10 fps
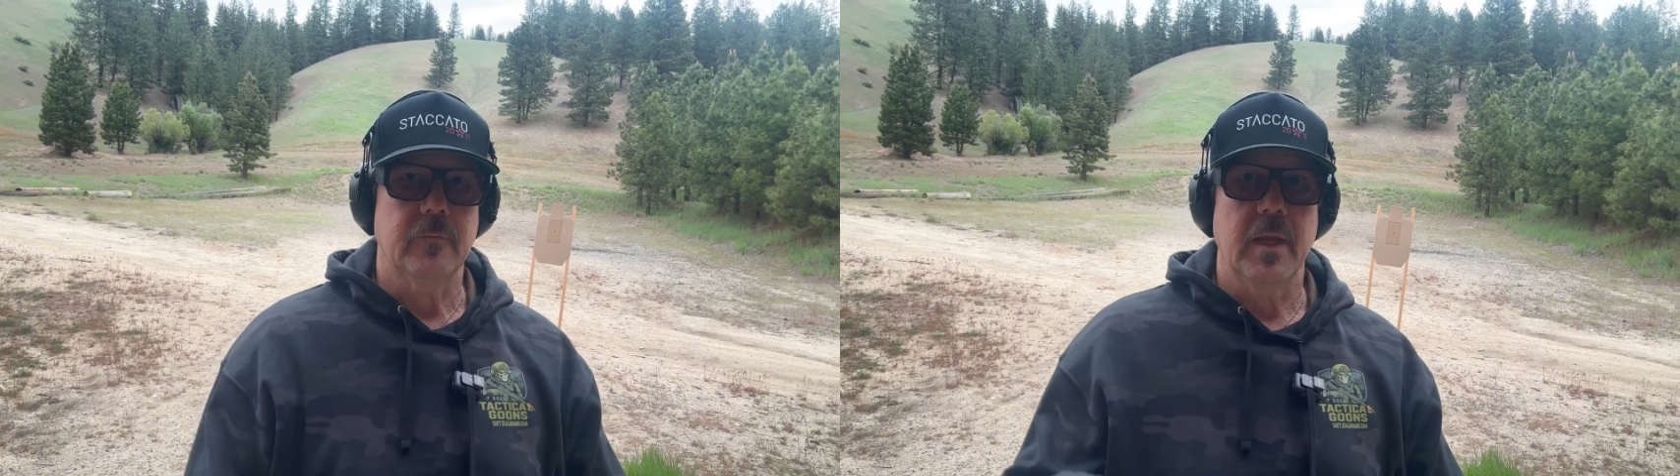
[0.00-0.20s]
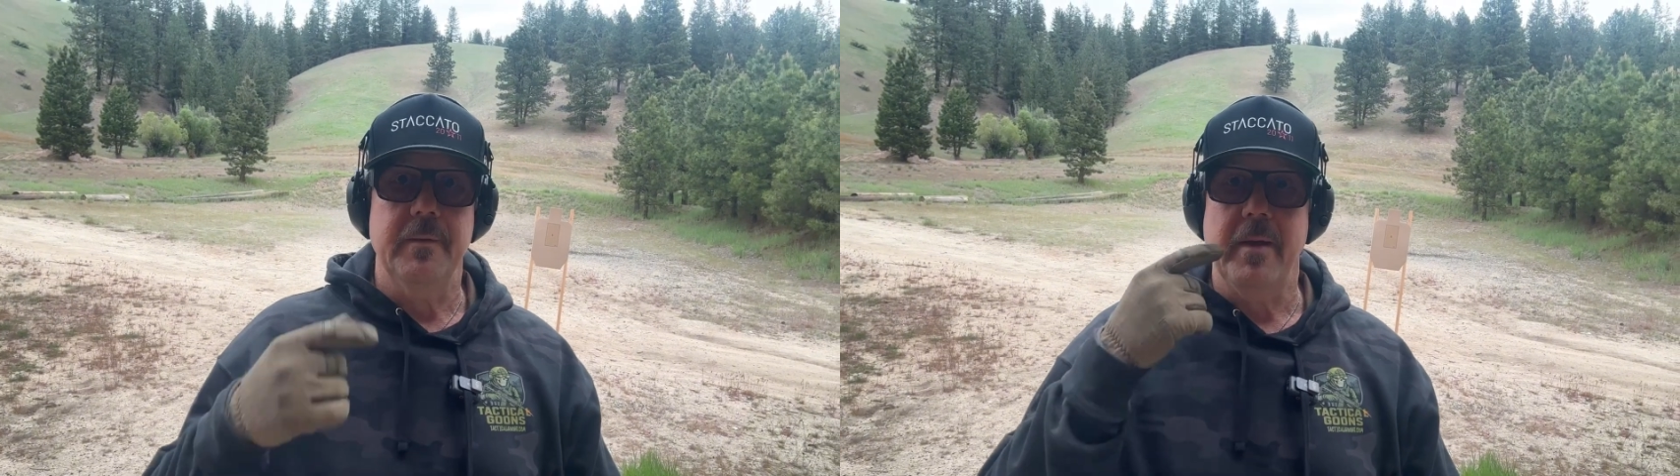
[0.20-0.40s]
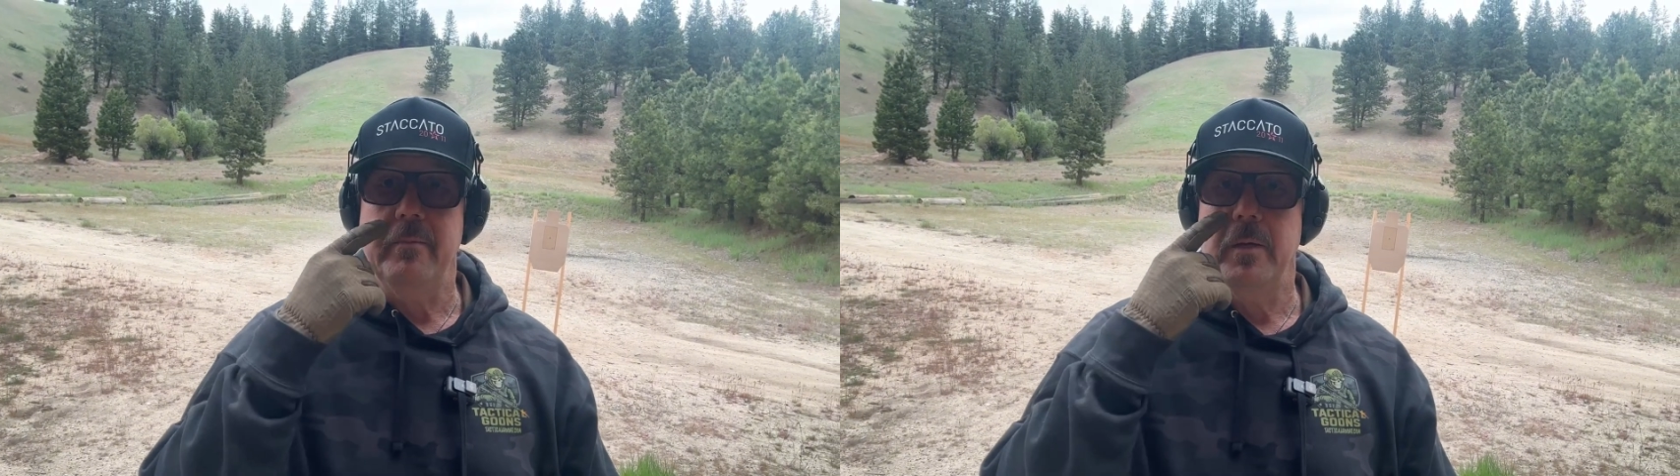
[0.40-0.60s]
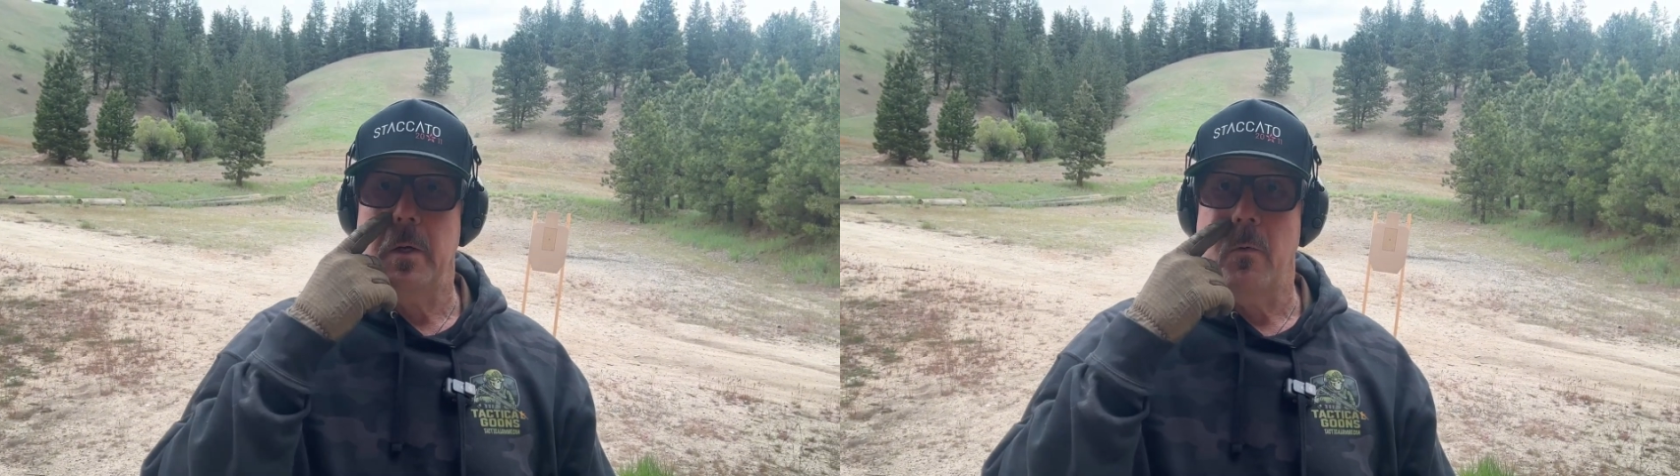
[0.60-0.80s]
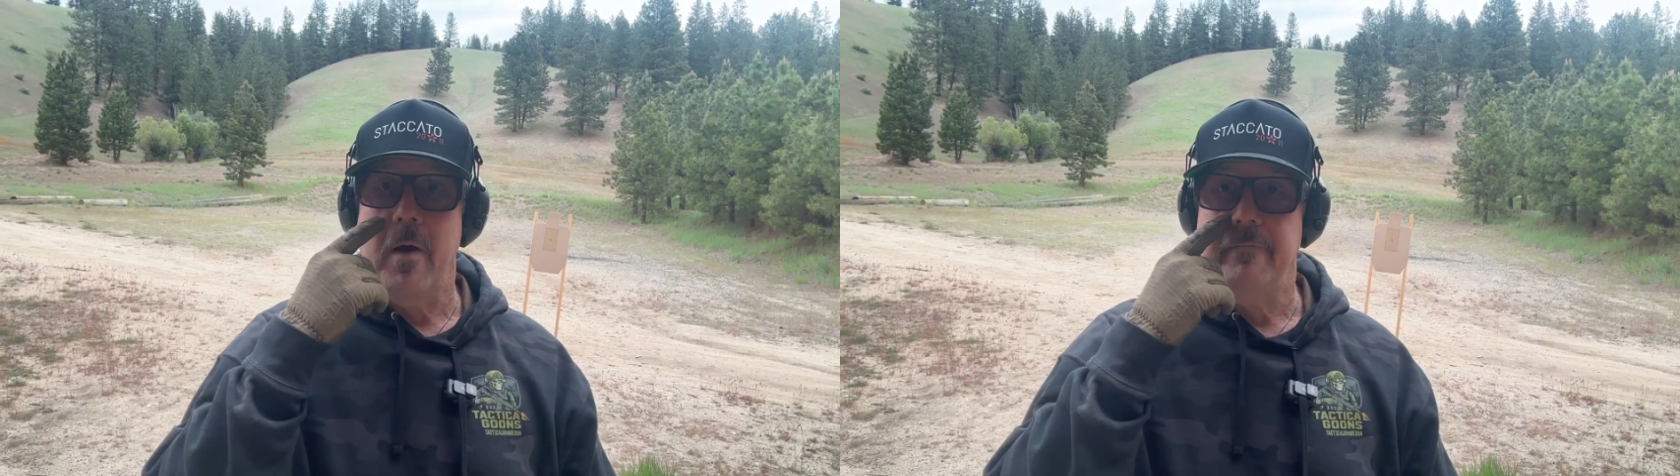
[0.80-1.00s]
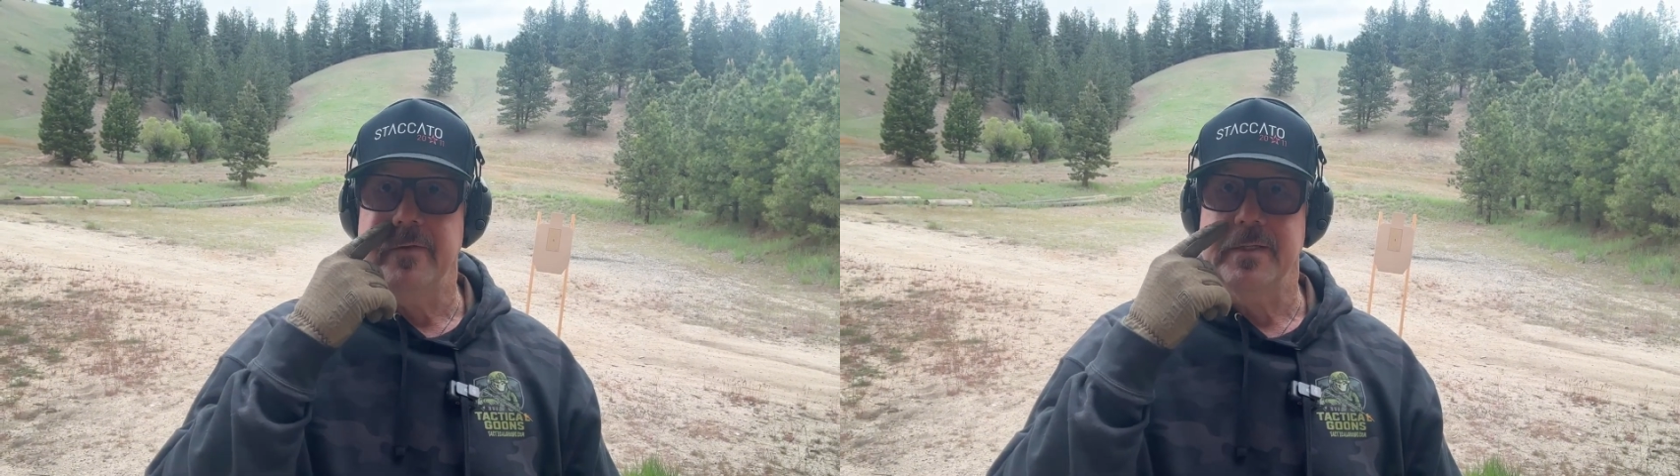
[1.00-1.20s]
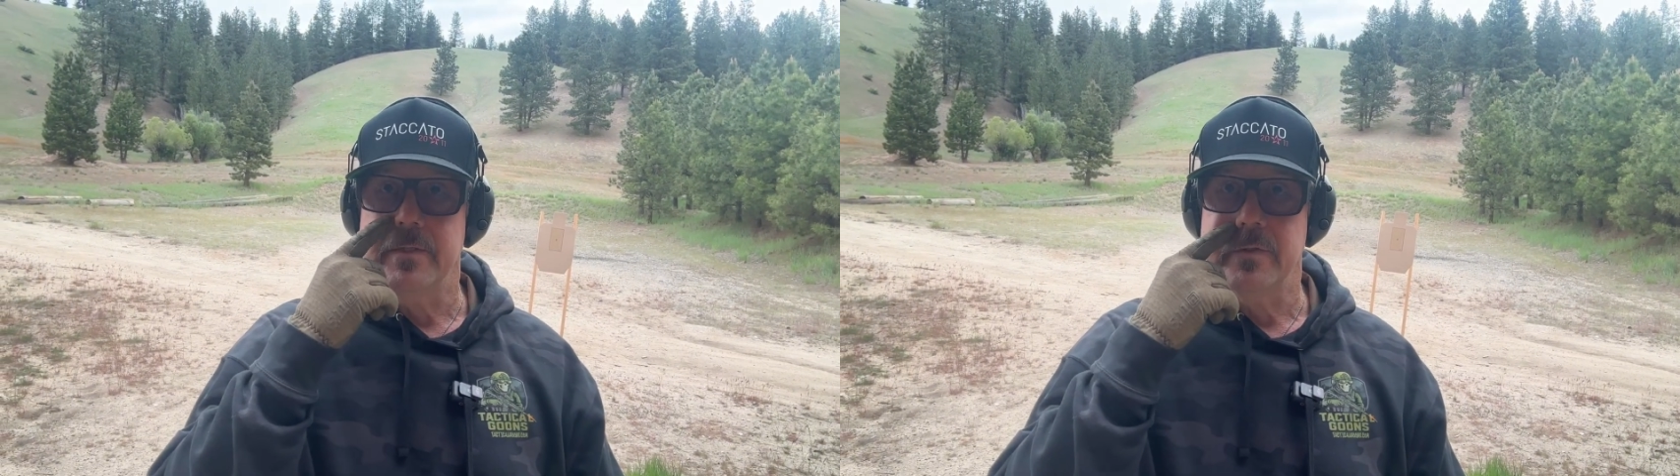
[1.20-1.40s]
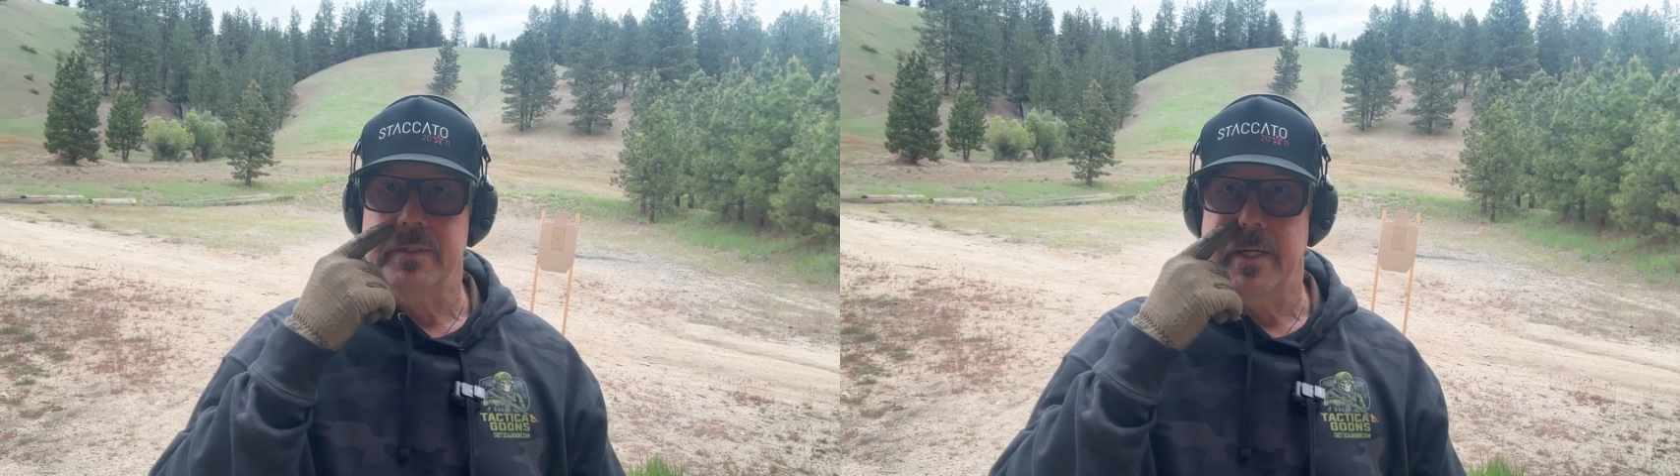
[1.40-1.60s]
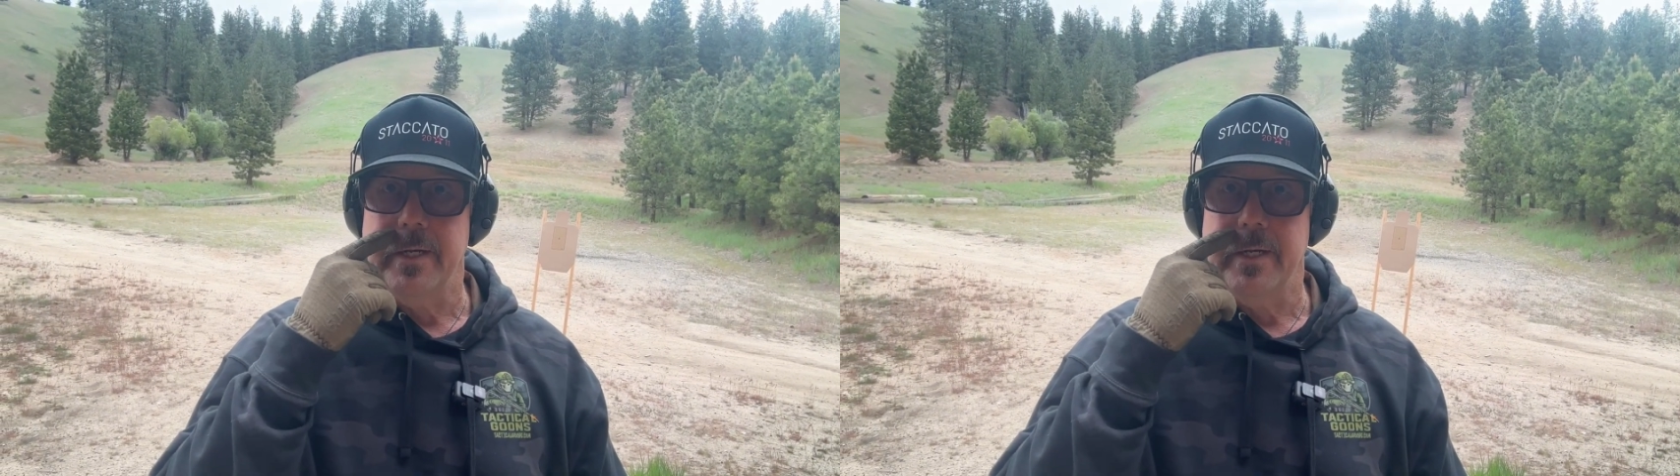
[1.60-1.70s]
and maybe your wife, is interested